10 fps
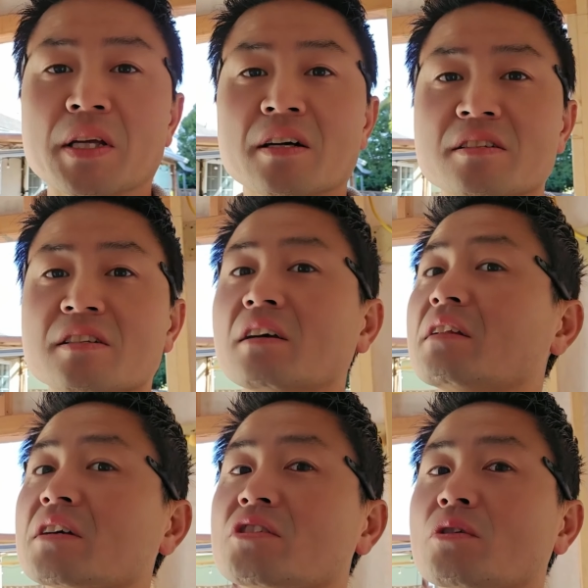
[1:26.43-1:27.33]
Because
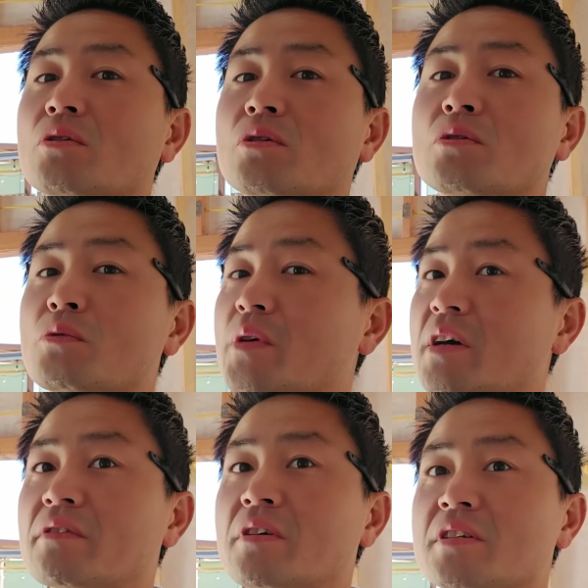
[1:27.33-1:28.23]
electrical,
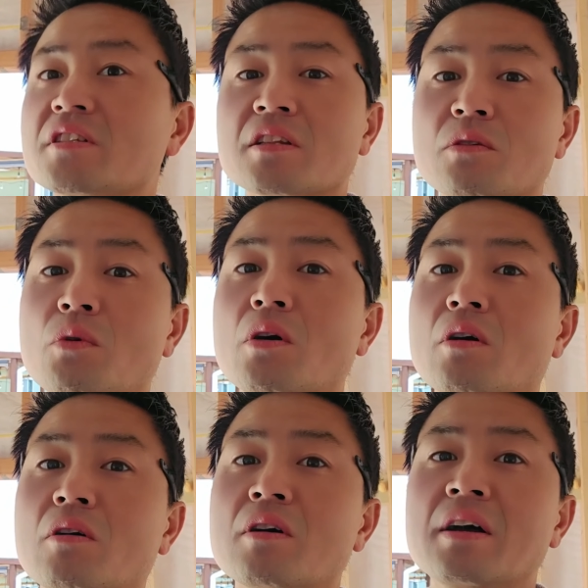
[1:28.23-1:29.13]
whenever it's in the
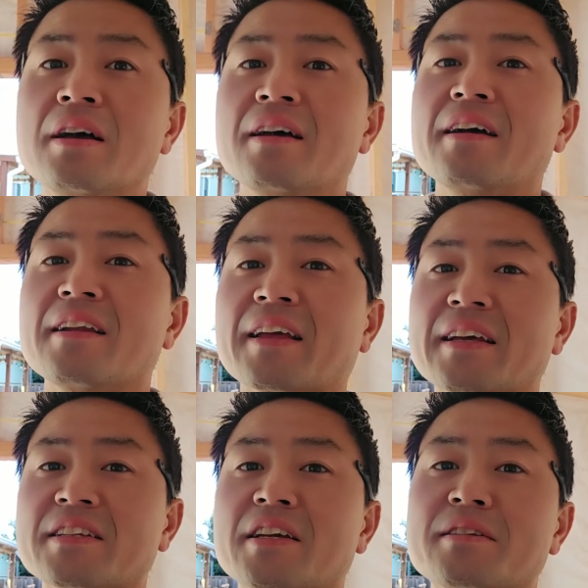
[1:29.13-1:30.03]
wall and it
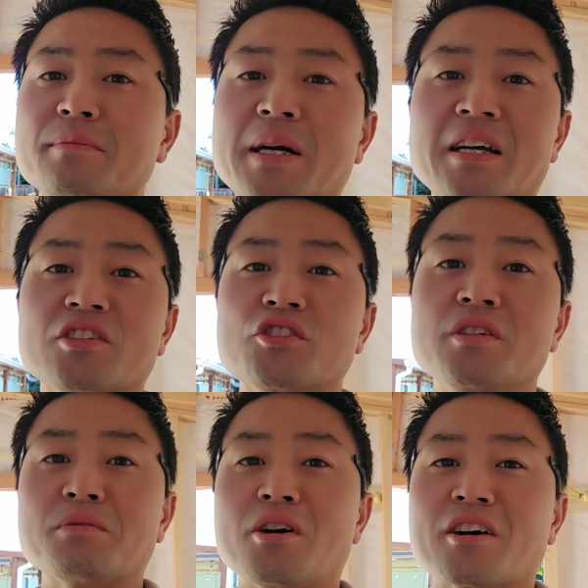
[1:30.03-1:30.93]
gets hidden by a
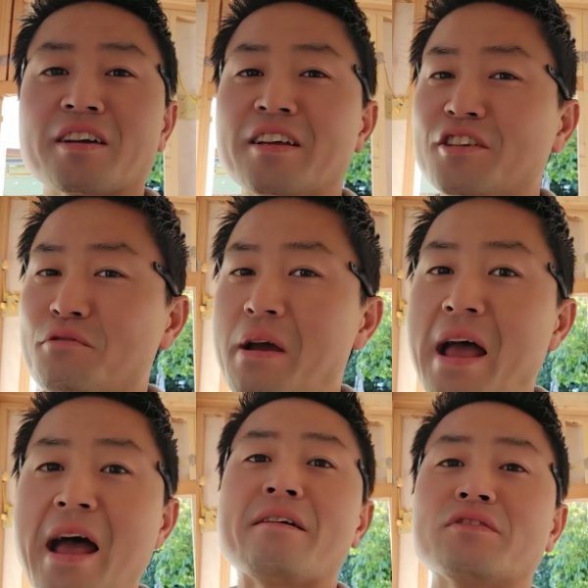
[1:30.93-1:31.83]
sheetrock, you
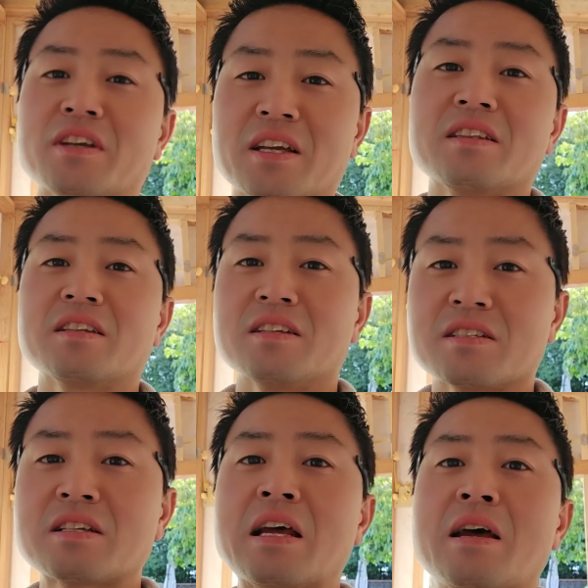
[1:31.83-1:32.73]
have to get
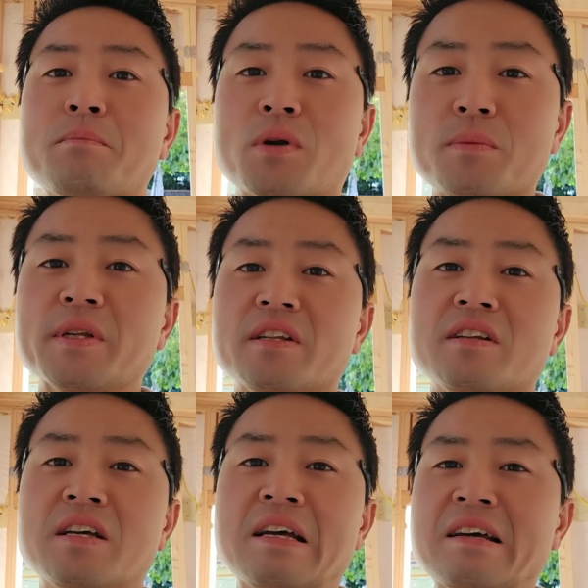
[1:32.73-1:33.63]
this permitted.
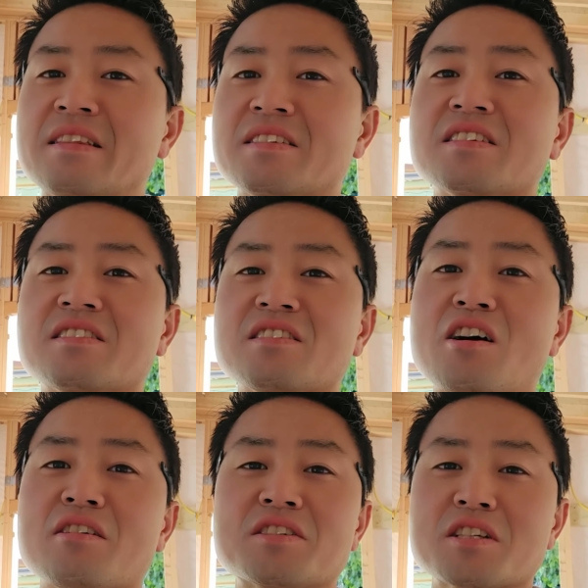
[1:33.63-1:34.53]
This is
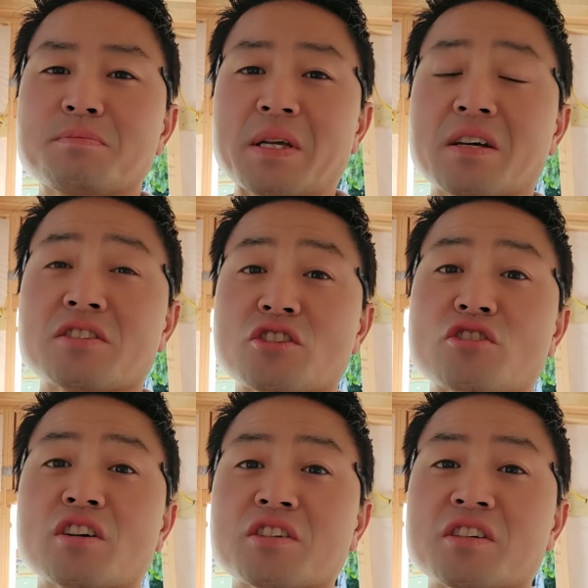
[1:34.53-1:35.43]
not just because the
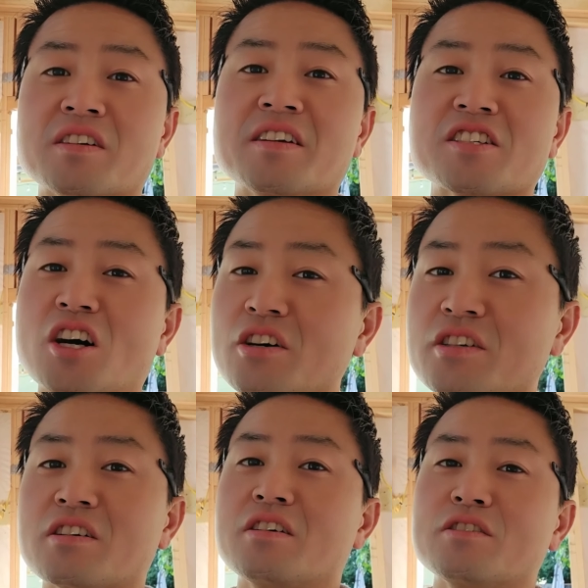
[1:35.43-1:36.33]
structure is
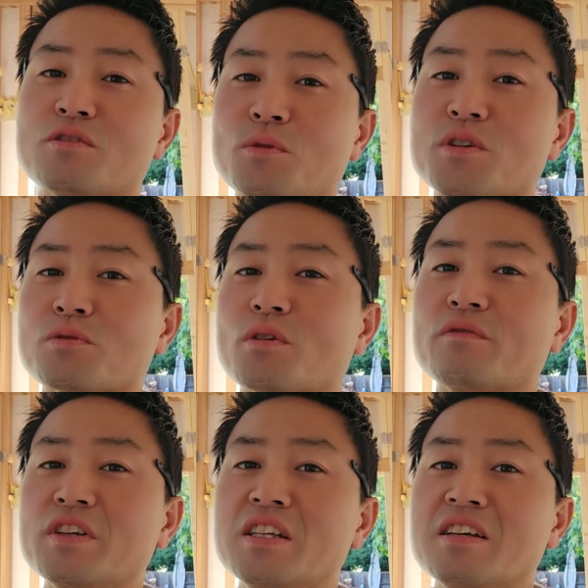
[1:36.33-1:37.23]
under 120 square
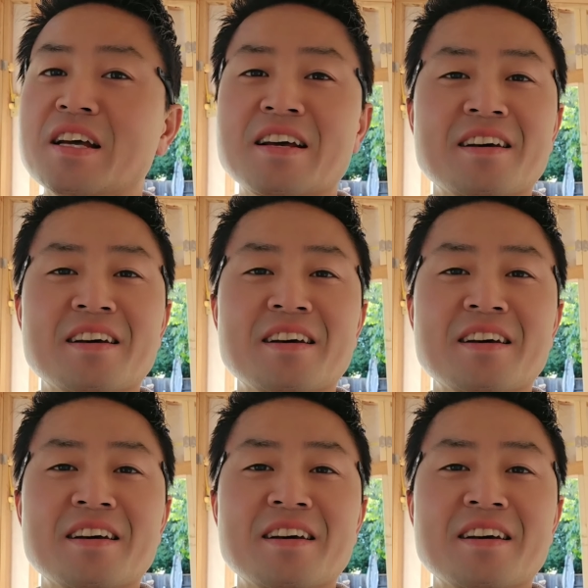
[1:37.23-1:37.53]
feet,